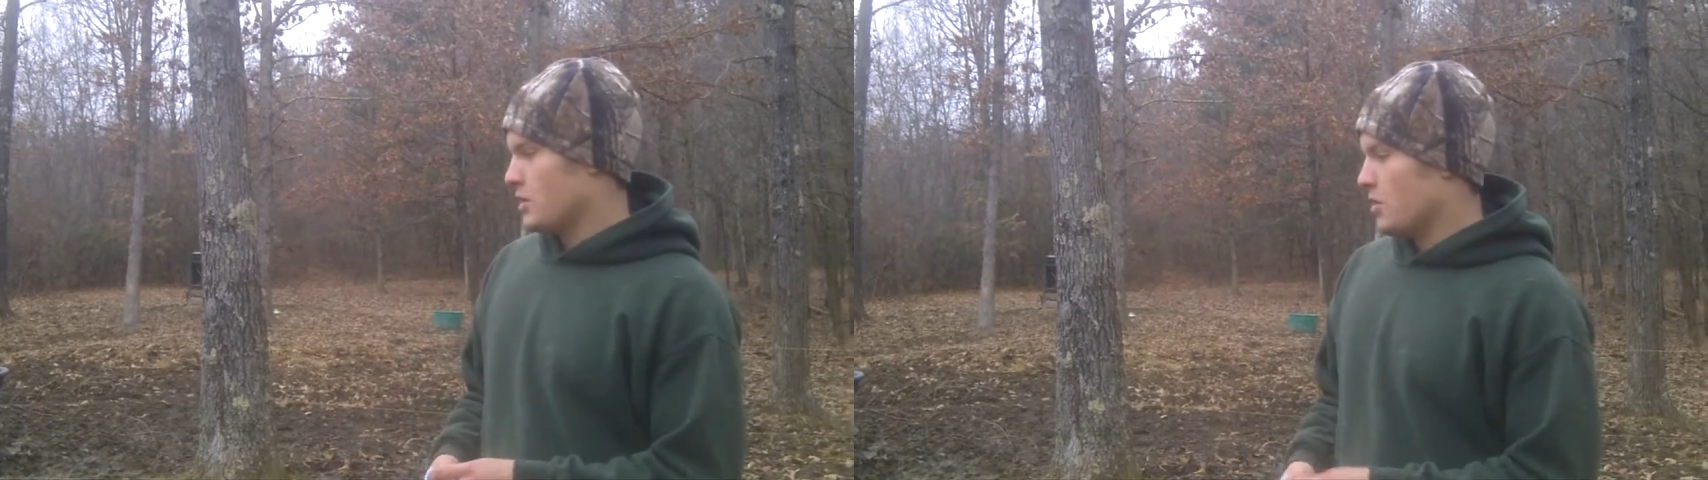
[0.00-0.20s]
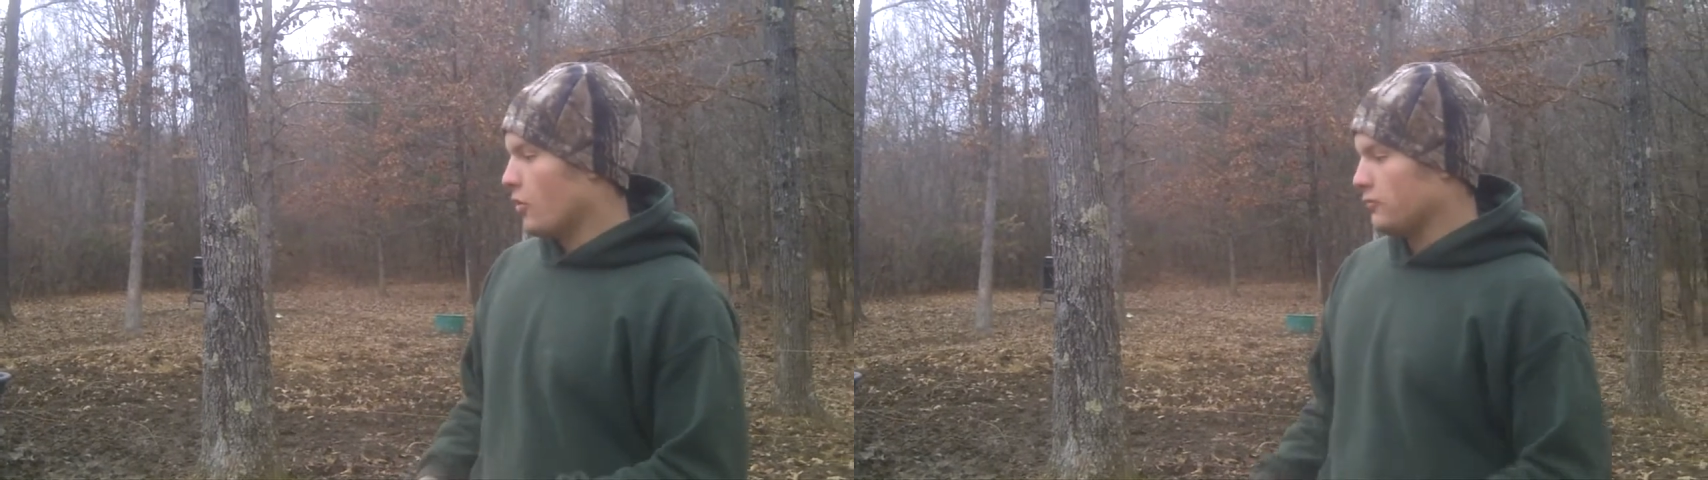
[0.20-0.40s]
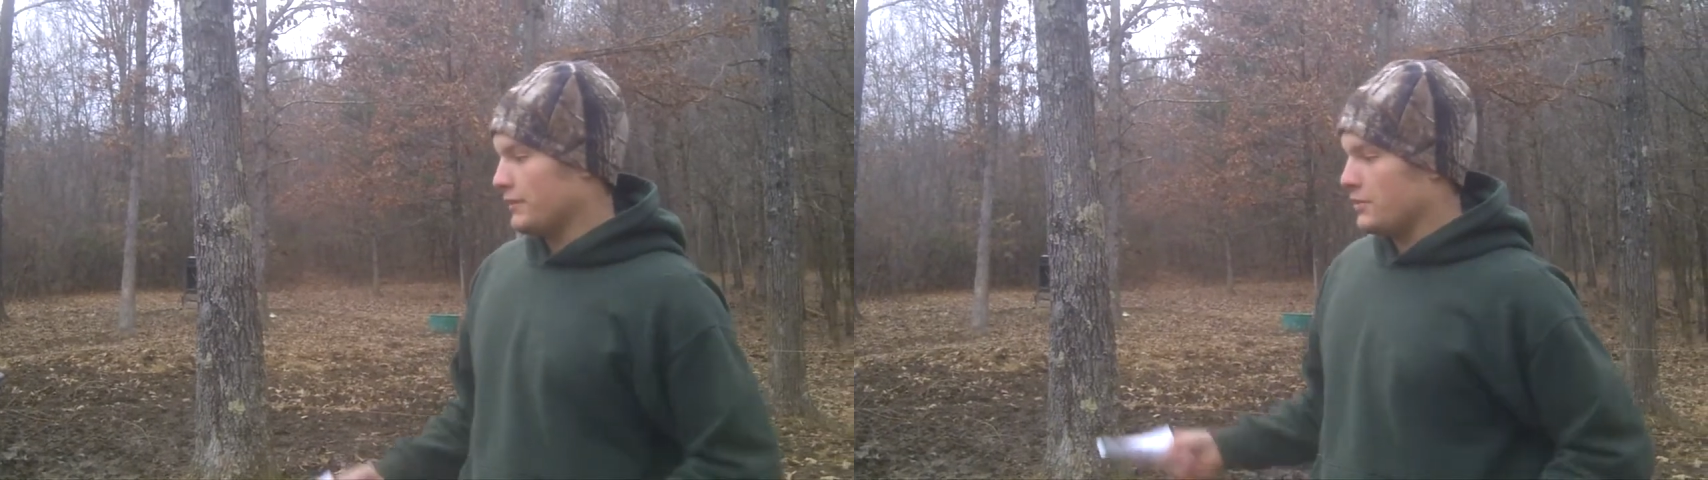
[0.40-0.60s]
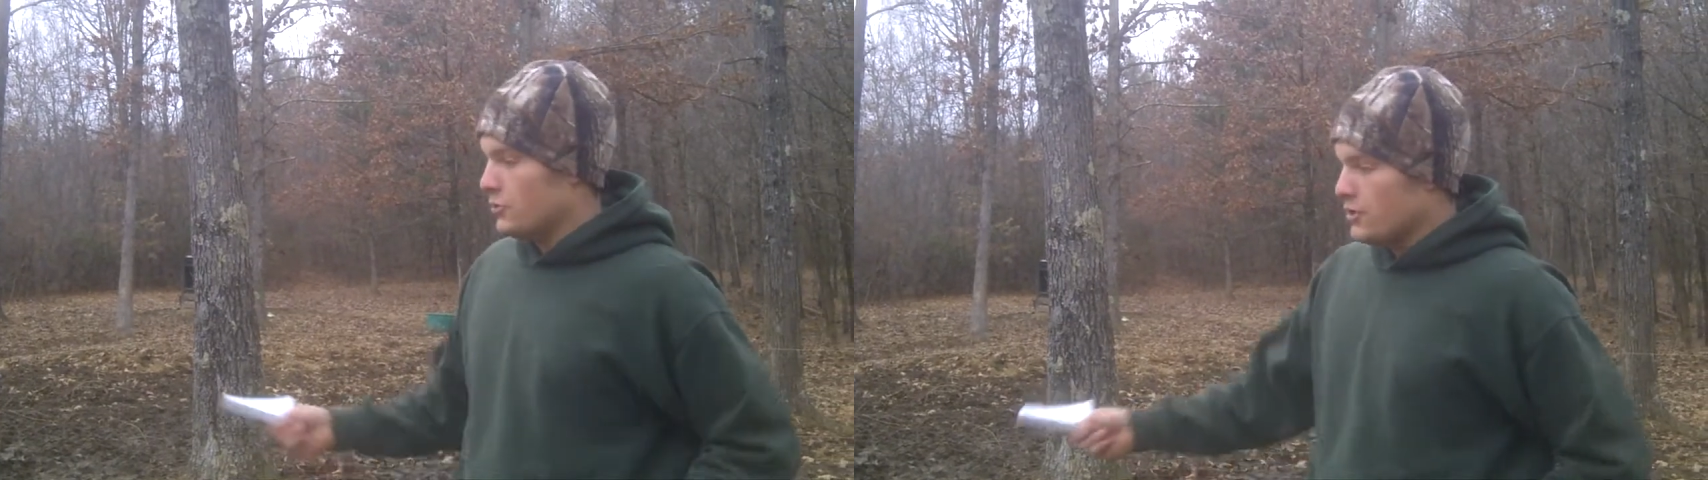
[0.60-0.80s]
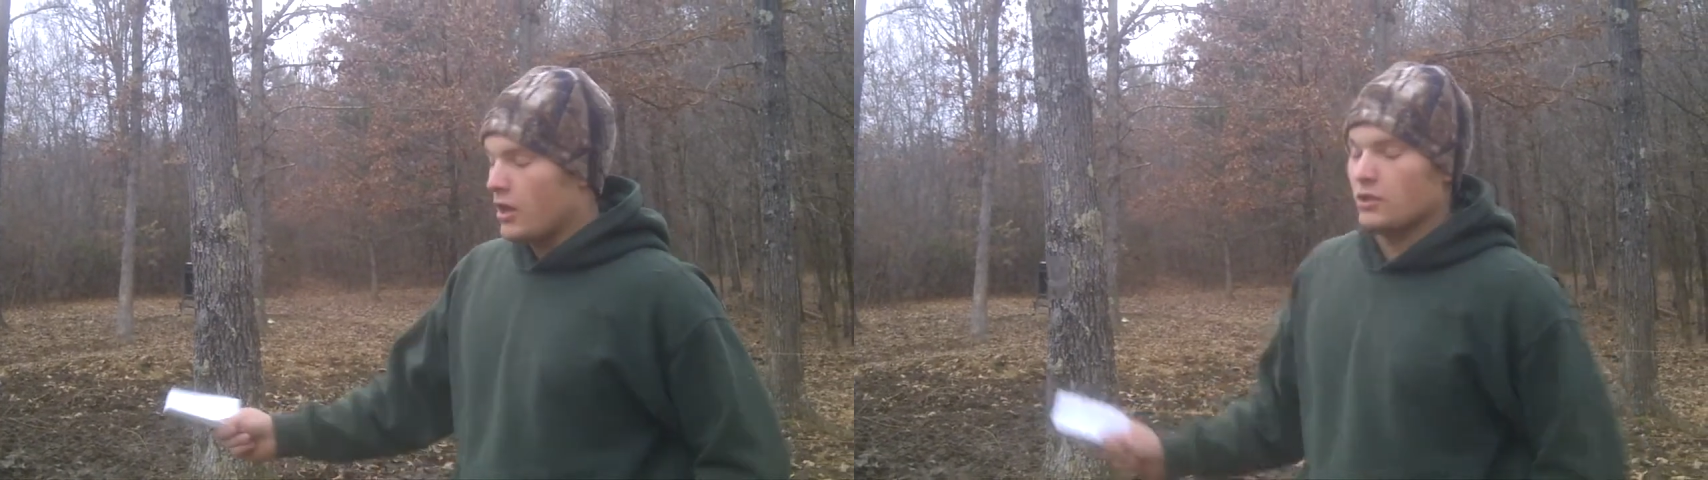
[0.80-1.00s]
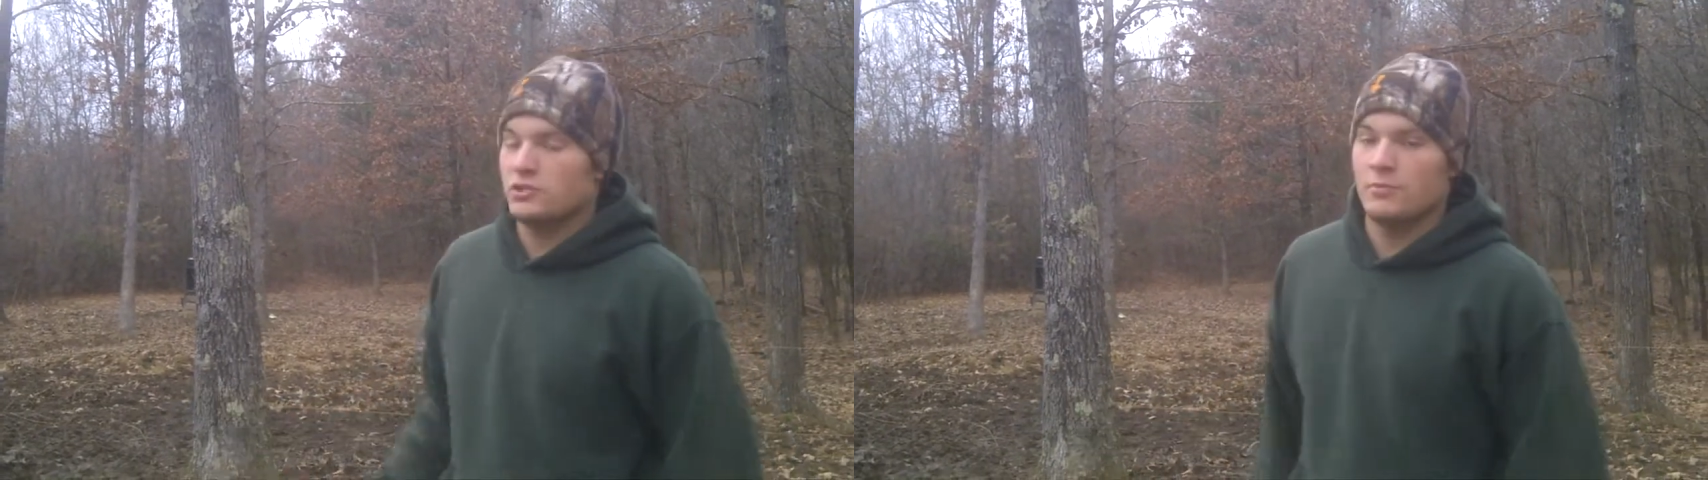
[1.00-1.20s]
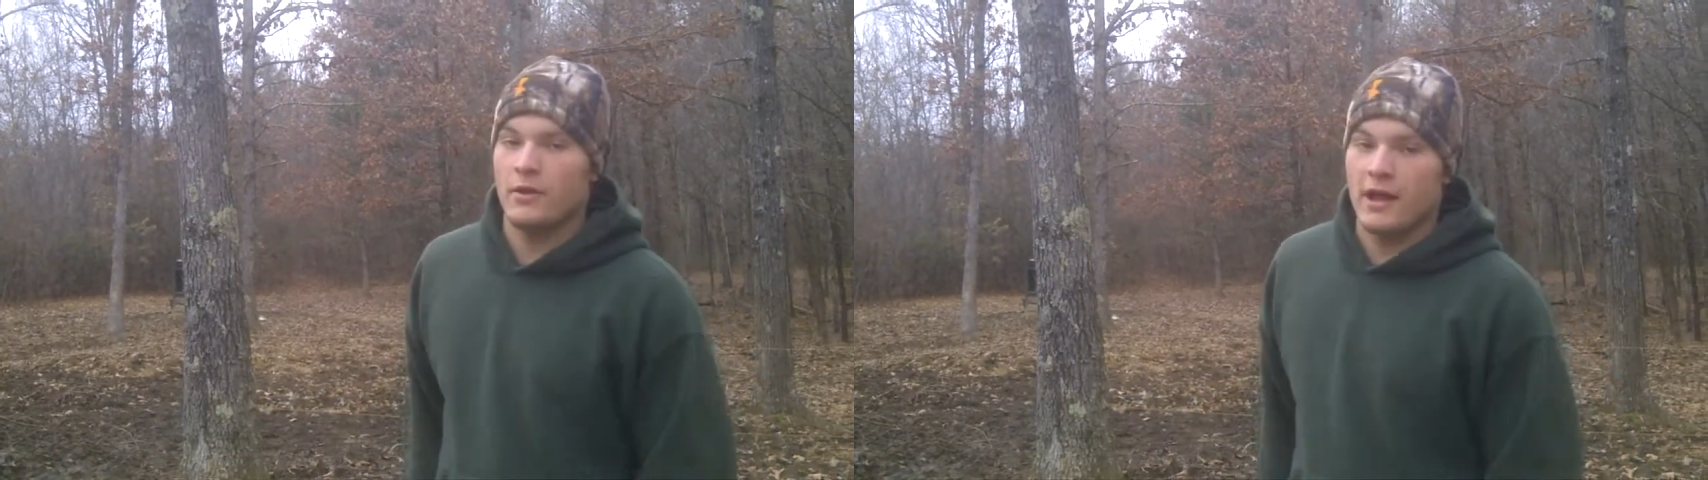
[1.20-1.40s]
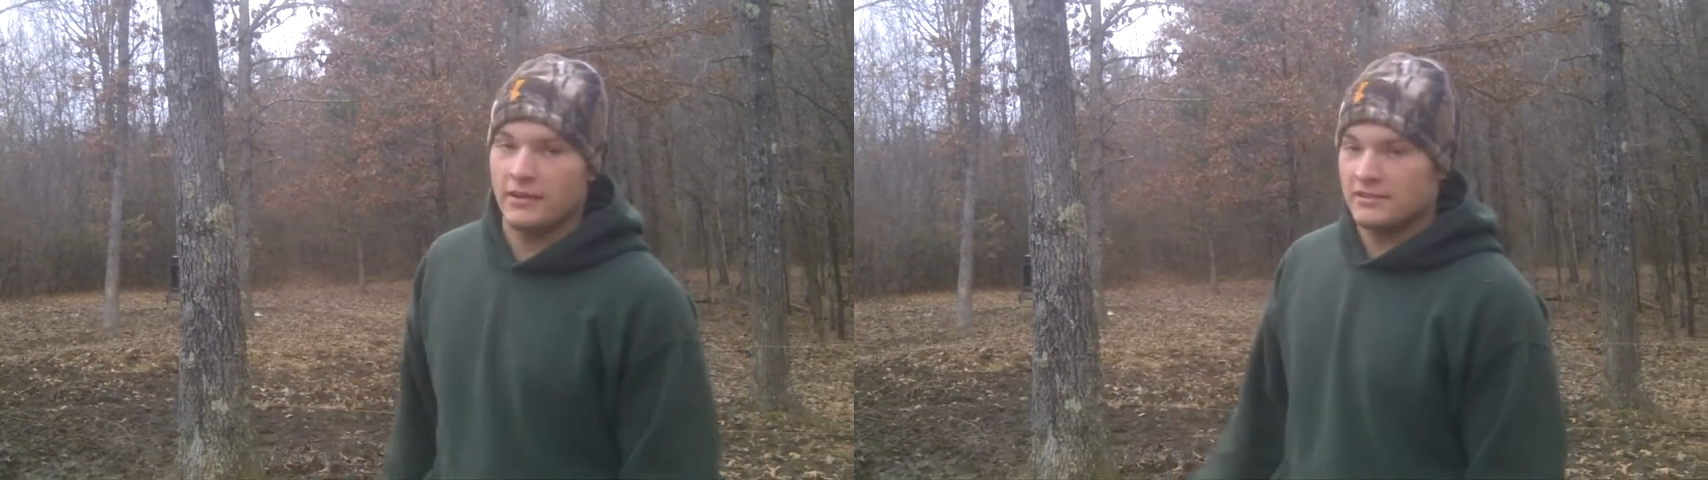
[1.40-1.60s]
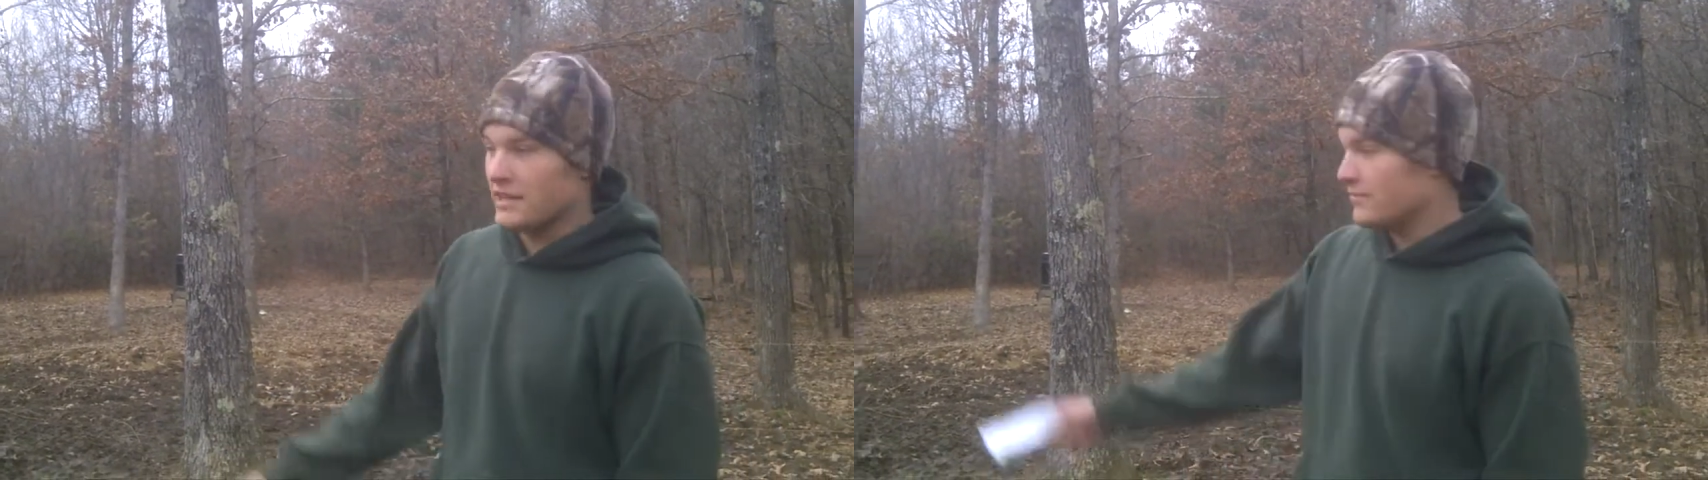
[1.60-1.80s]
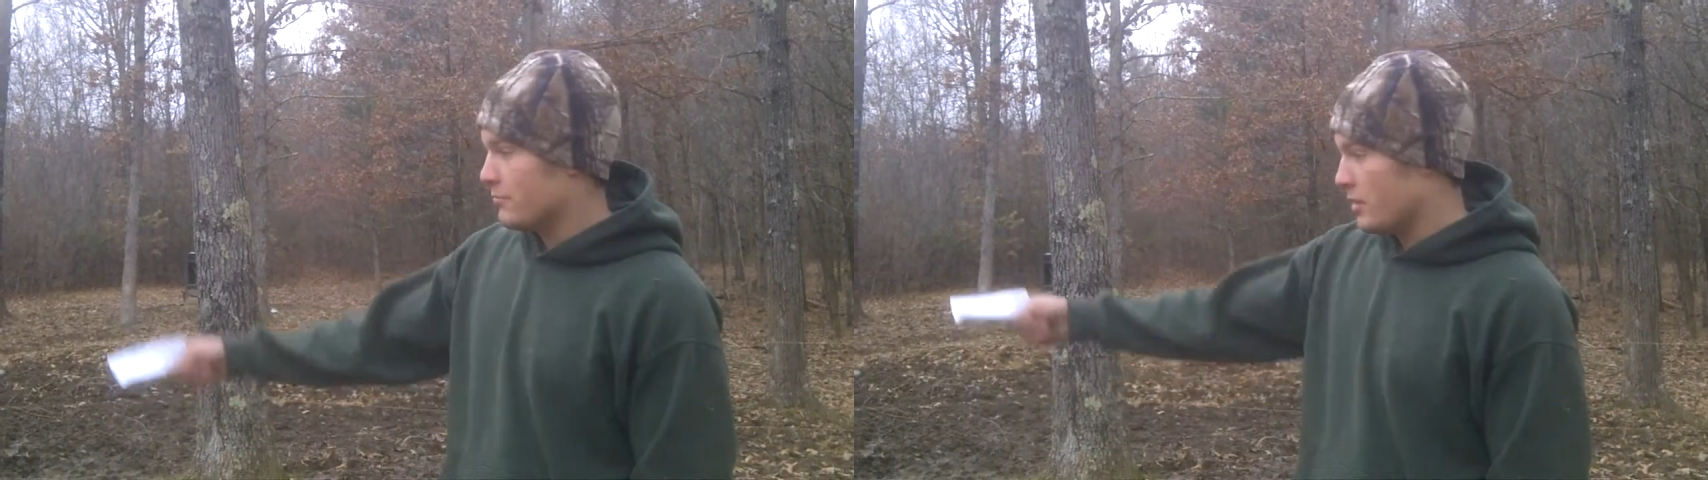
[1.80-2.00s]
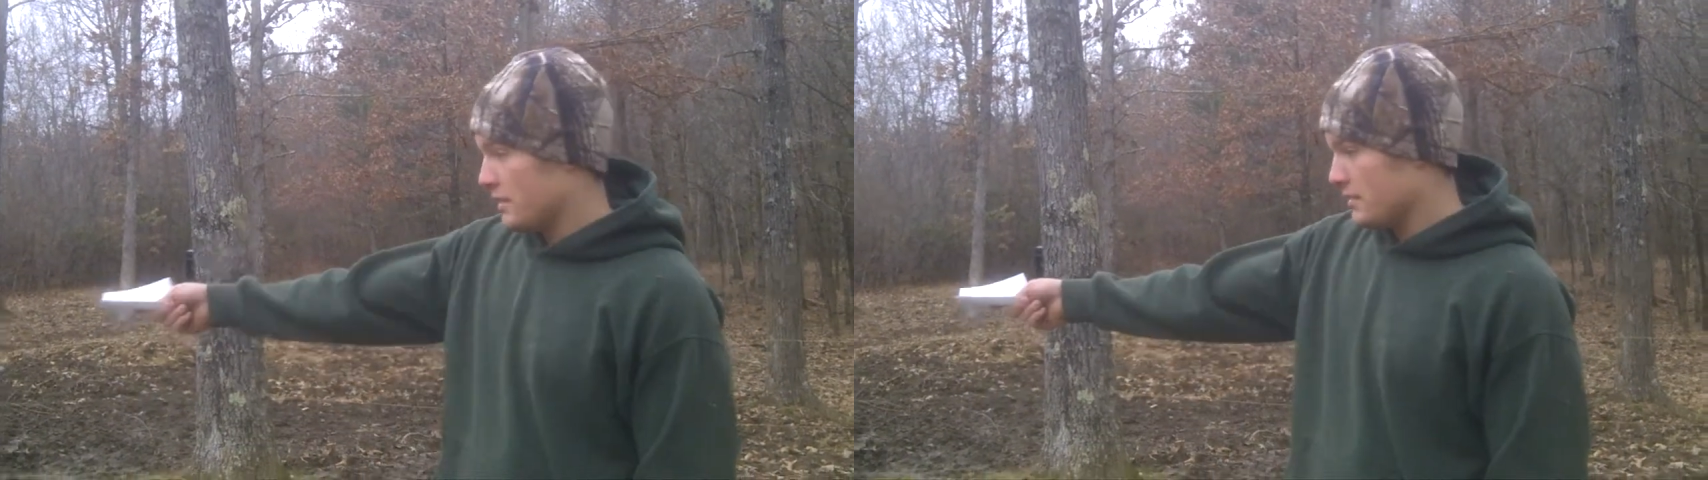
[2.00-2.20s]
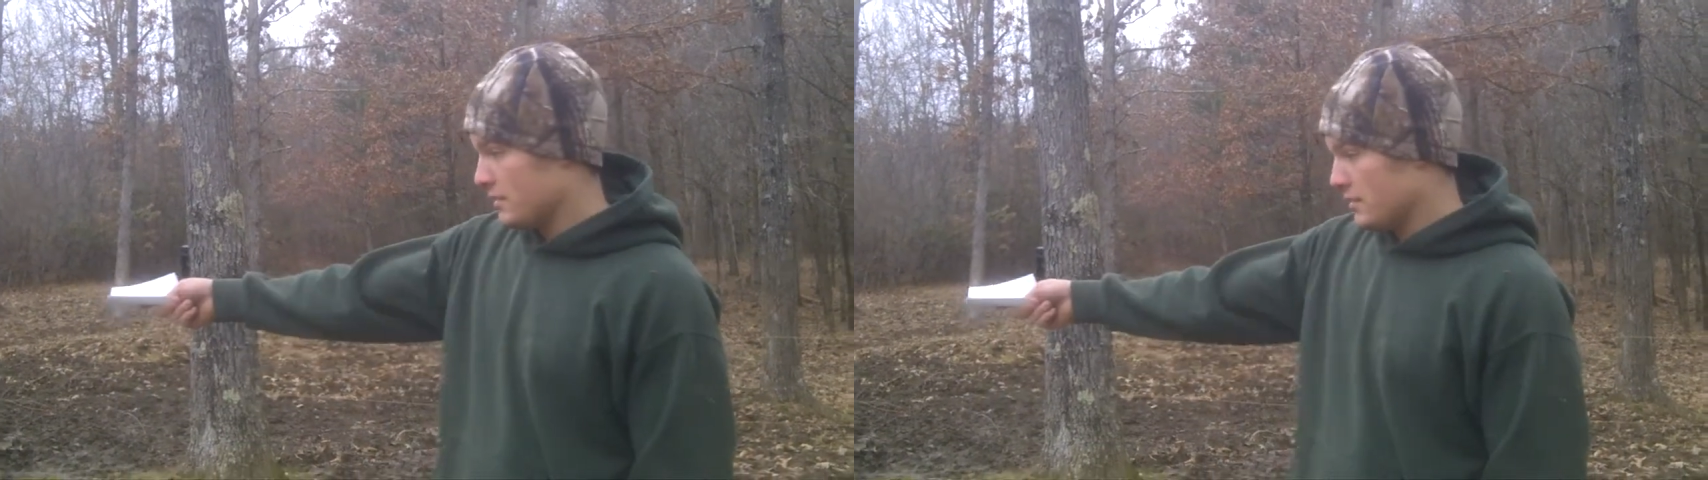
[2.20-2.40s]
hopefully new knowledge about how to save money